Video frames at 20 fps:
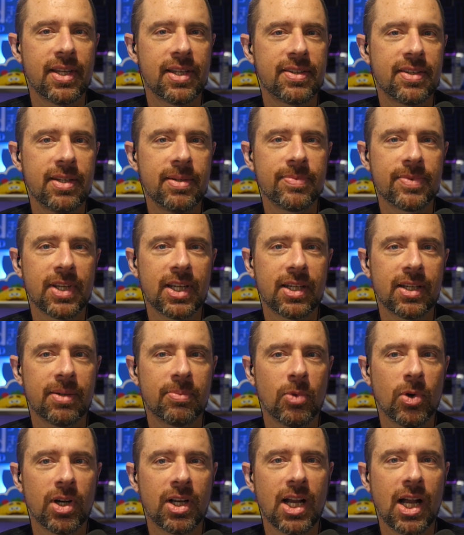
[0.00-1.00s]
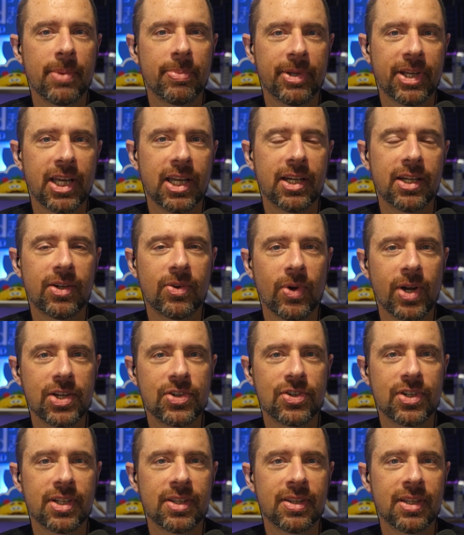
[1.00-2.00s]
seems like a more complicated
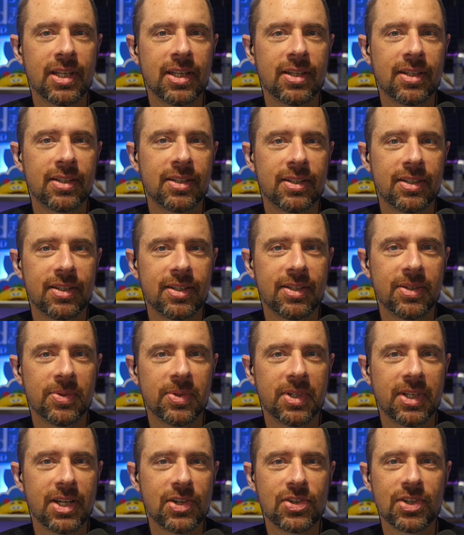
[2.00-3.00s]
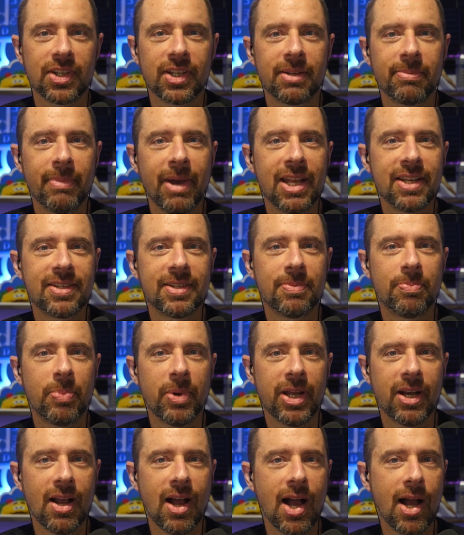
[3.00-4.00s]
question than you initially meant,
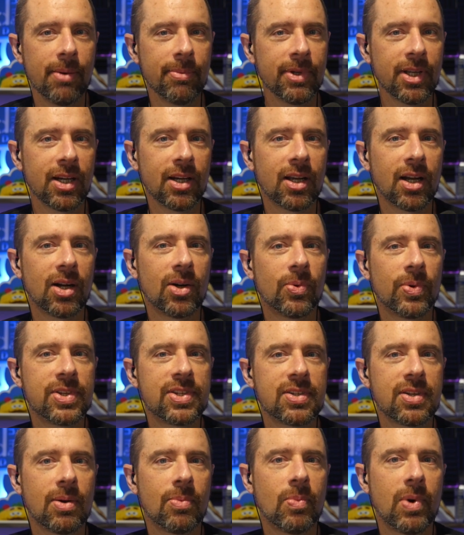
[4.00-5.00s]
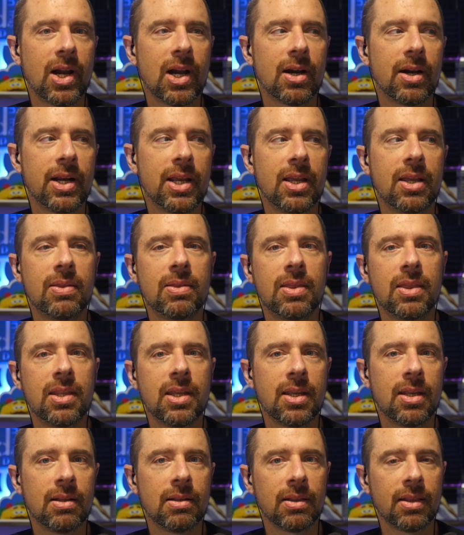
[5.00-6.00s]
but I'm going to go with somewhere in
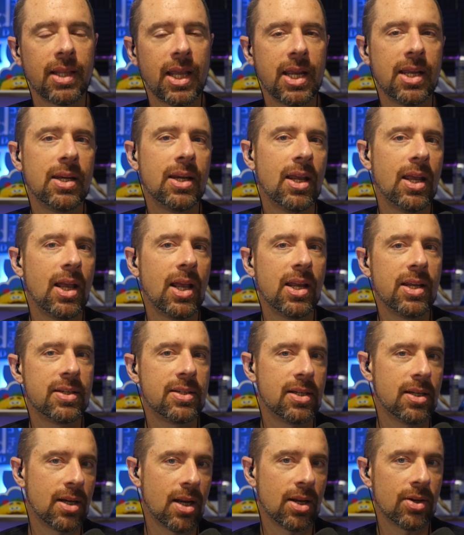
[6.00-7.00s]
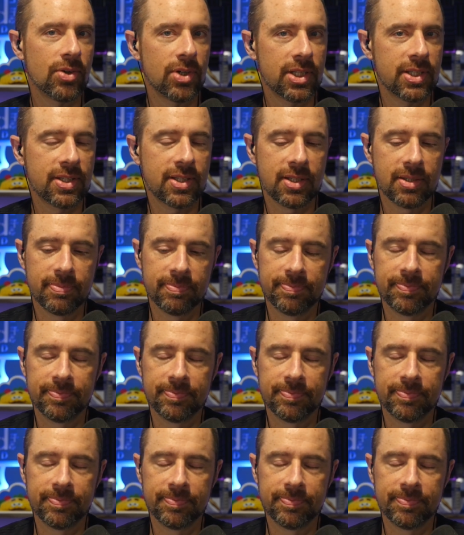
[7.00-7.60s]
the late 1800s.